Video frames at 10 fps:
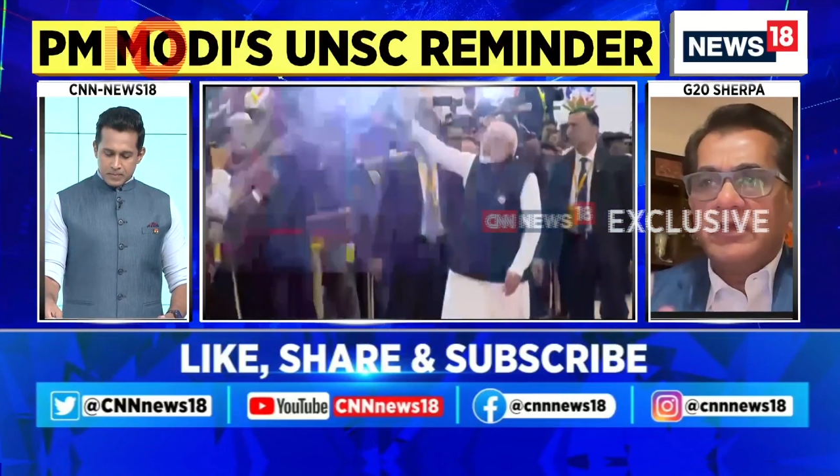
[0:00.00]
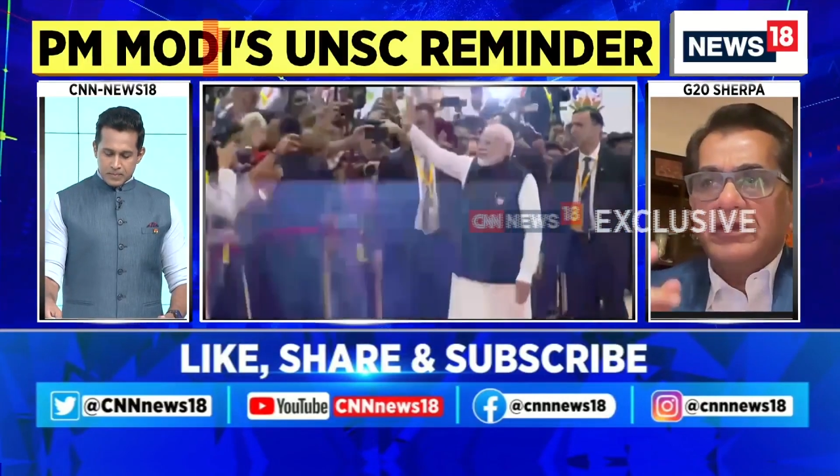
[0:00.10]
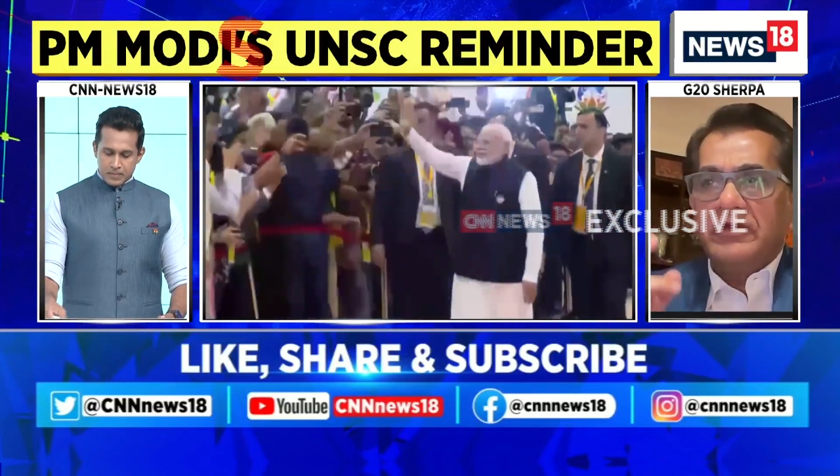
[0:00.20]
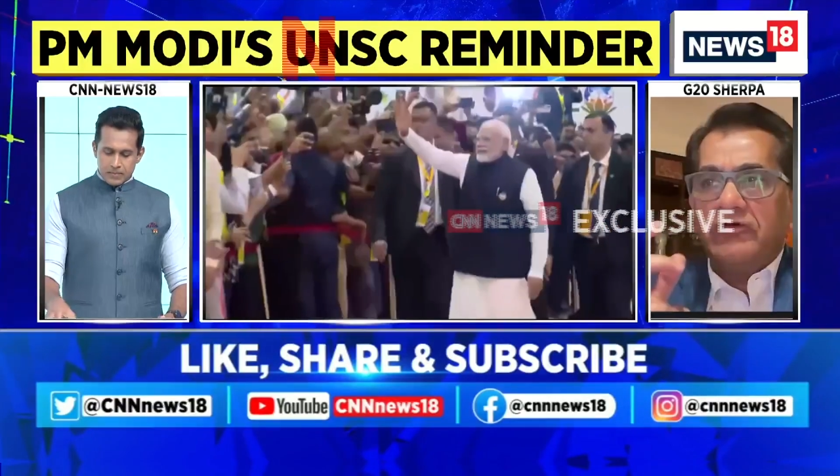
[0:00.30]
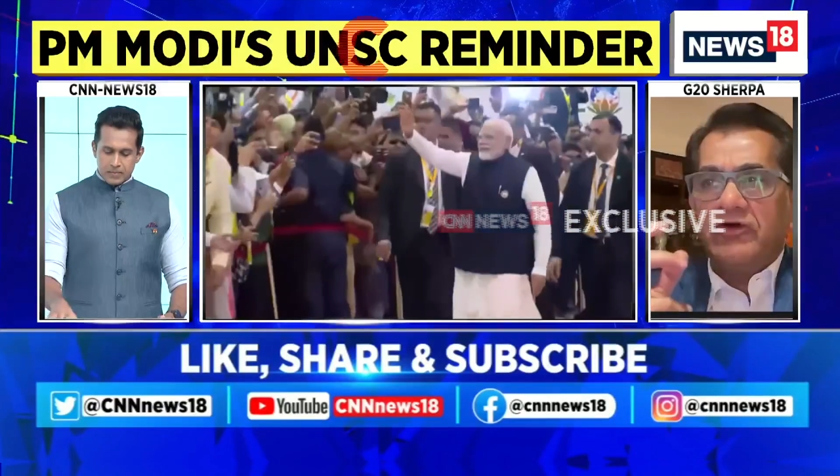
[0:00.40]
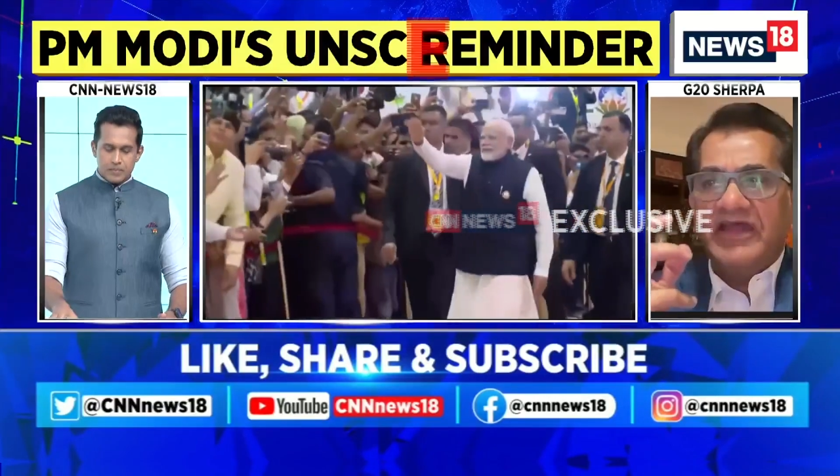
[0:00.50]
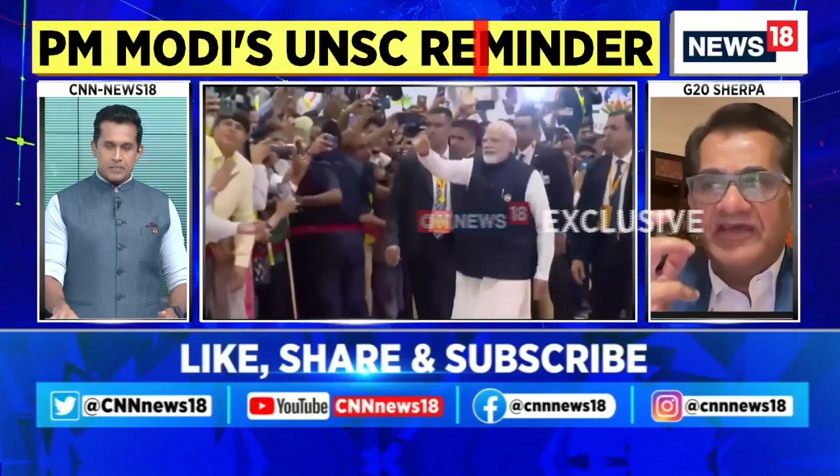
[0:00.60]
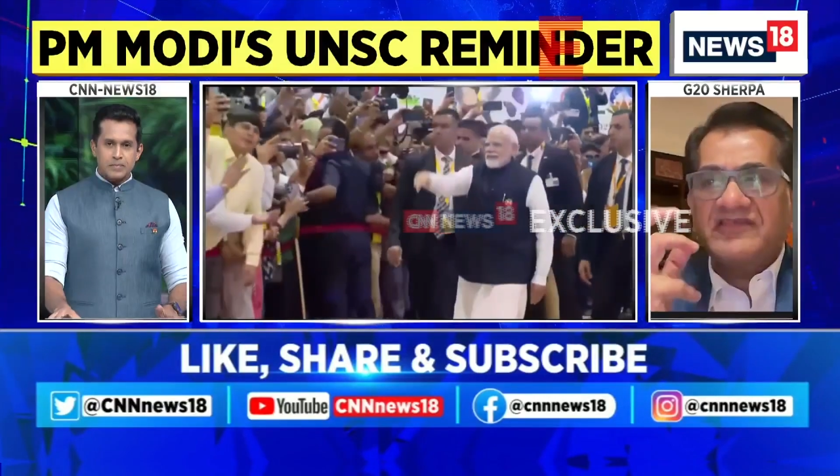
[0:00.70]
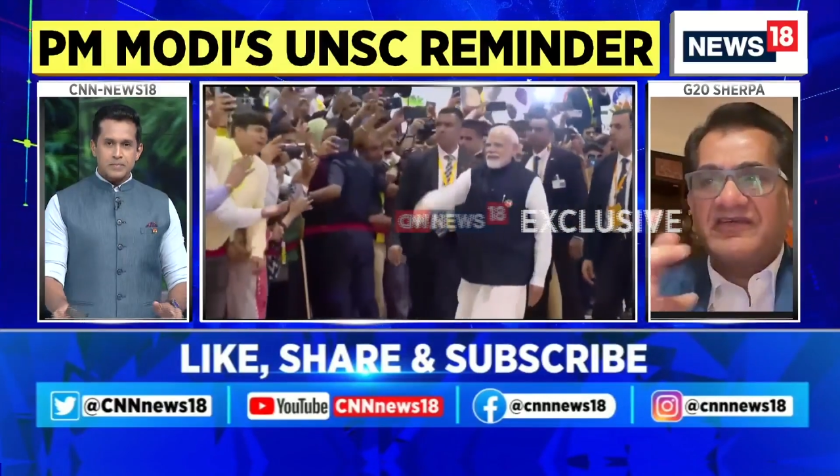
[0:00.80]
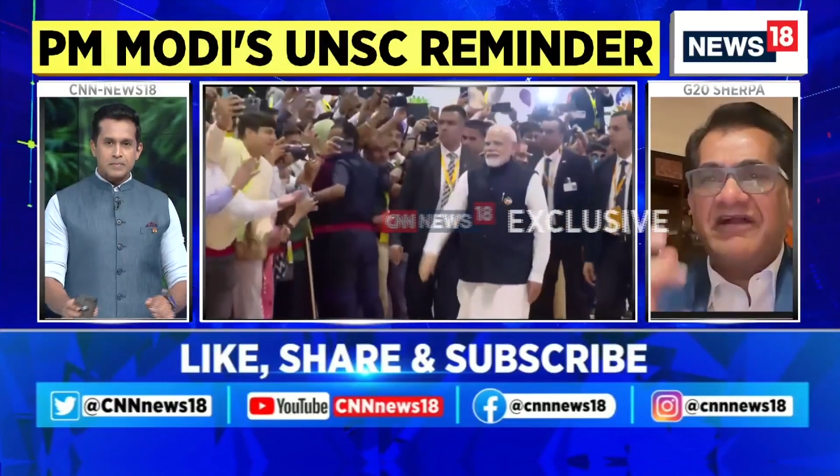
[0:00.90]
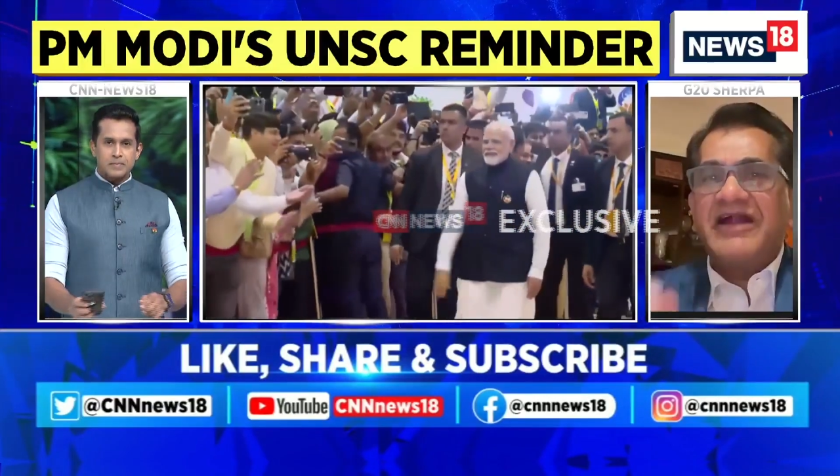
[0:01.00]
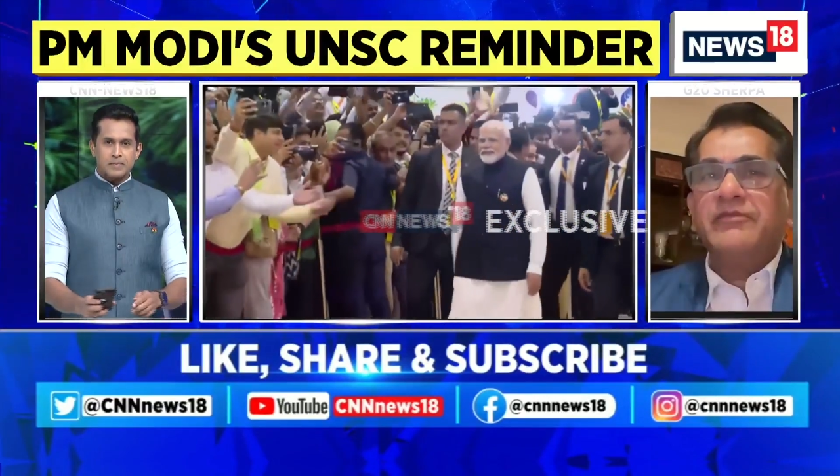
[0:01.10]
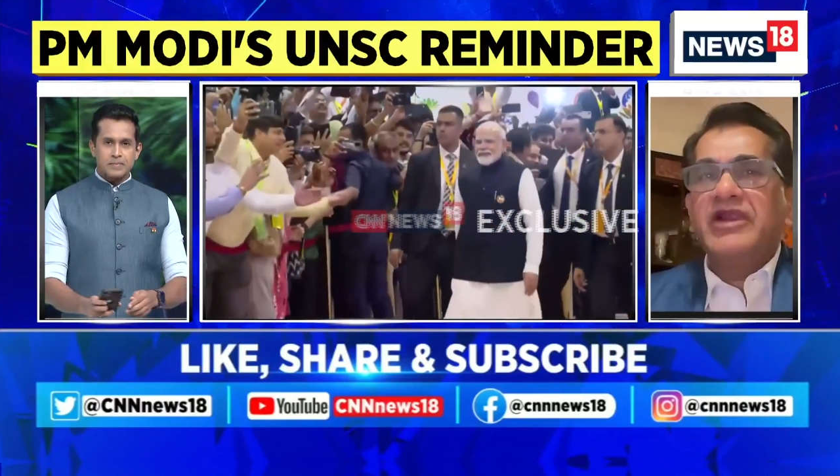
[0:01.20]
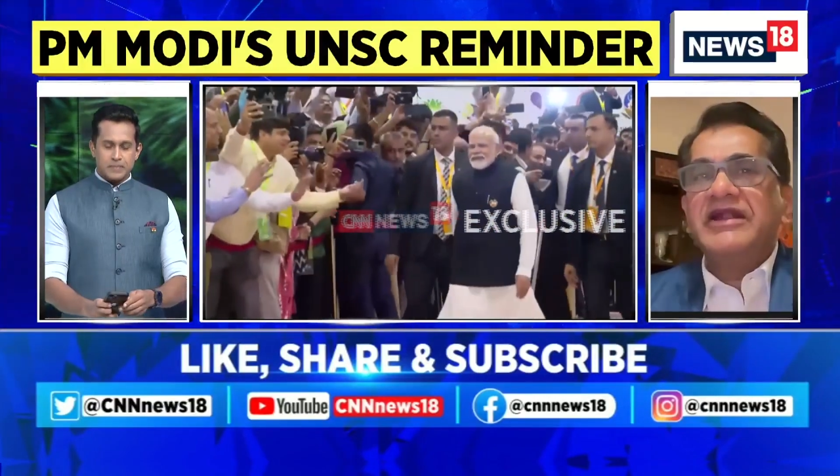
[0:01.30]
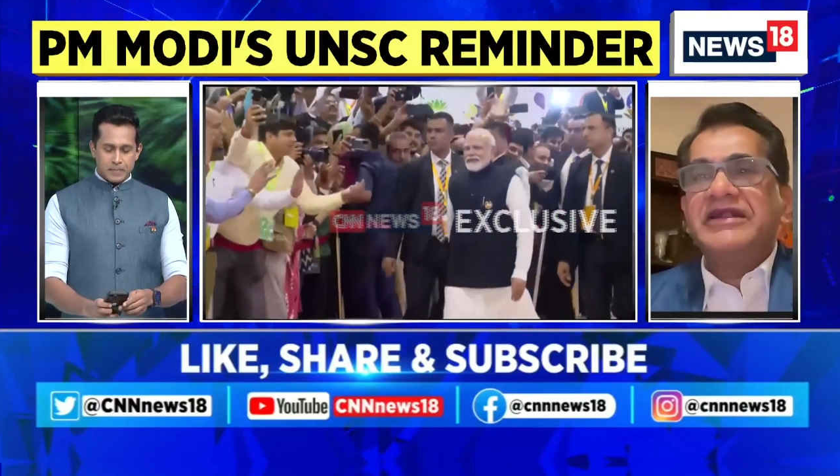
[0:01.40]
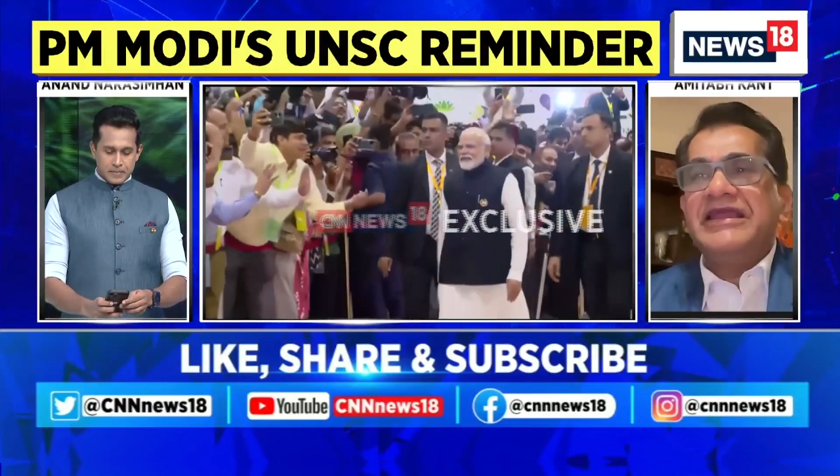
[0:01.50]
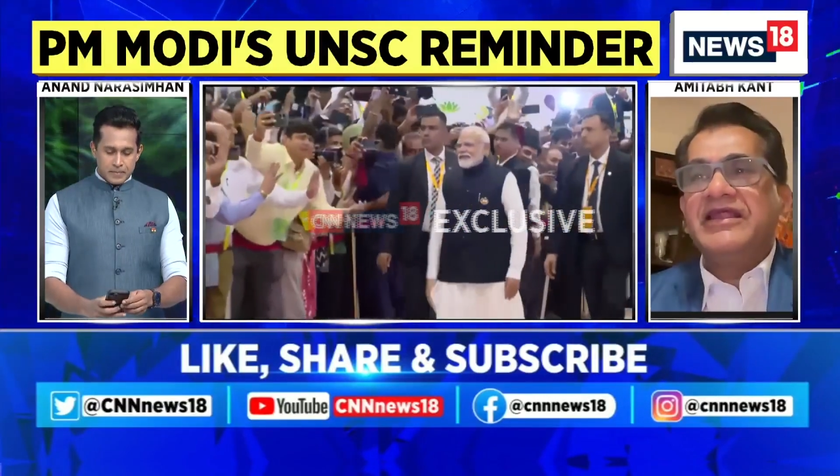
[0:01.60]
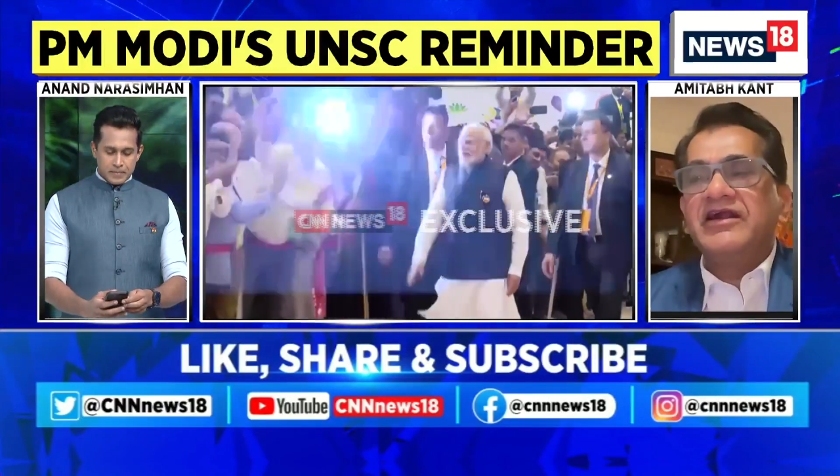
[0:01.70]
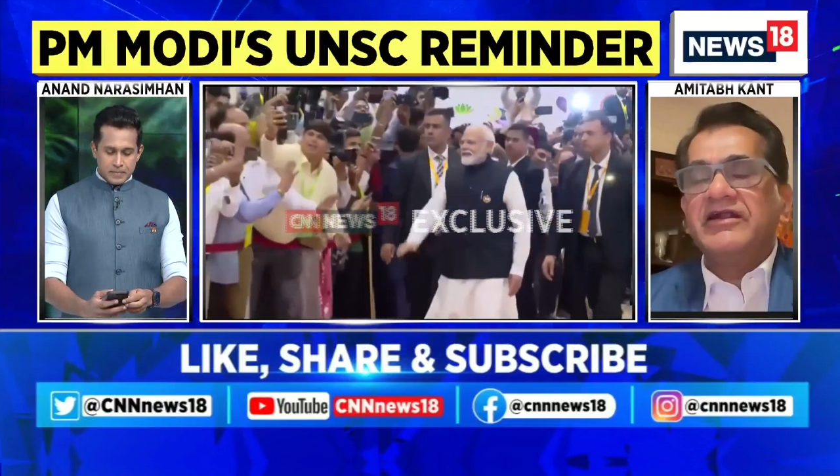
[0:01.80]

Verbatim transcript: you know, his credibility in a